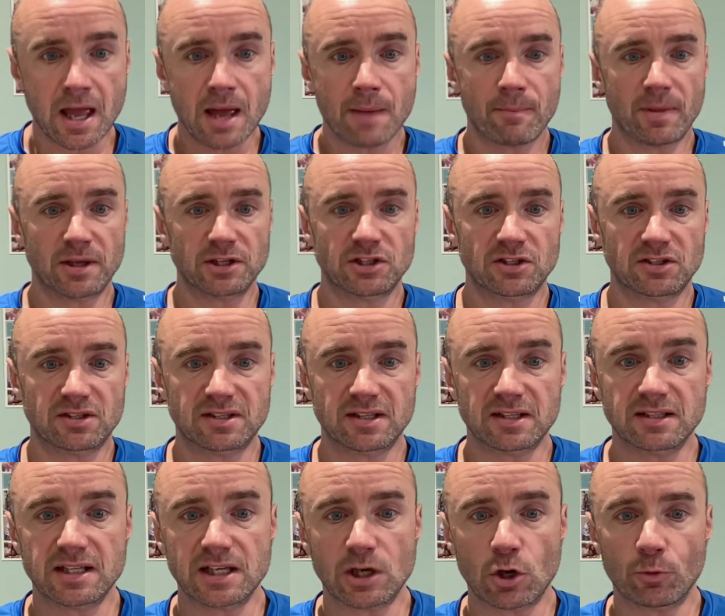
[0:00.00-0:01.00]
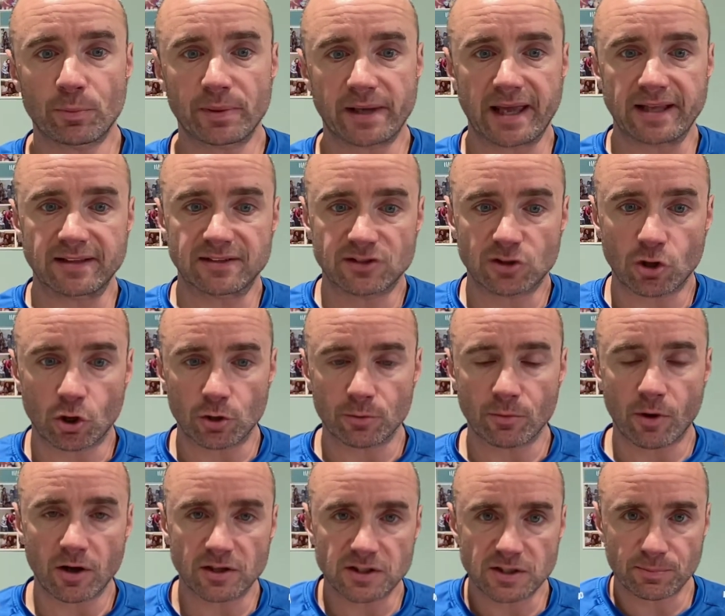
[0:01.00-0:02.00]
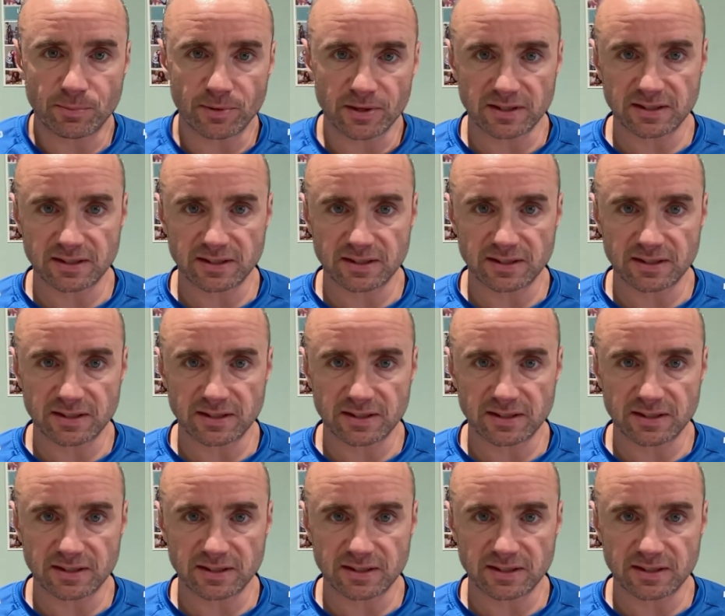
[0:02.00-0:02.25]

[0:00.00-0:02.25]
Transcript: Manchester City go up against Tottenham Hotspur.